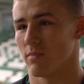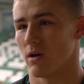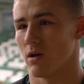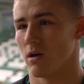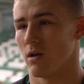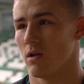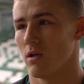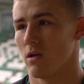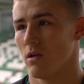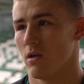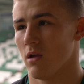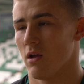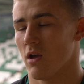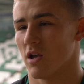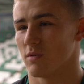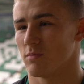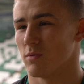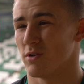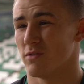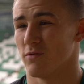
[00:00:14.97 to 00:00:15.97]
But
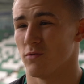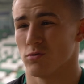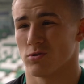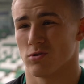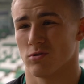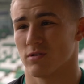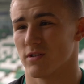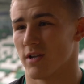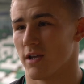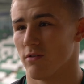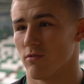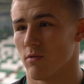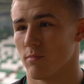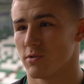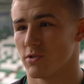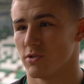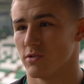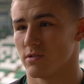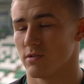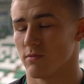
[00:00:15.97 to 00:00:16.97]
I suppose you've always got to take your
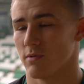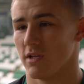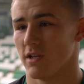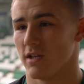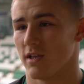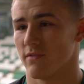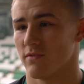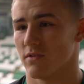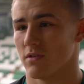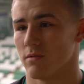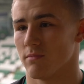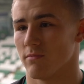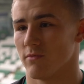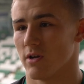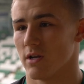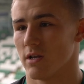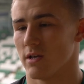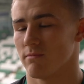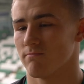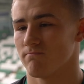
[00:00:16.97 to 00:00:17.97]
opportunity when you're given them,
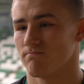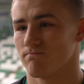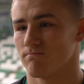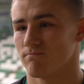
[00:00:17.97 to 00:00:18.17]
really.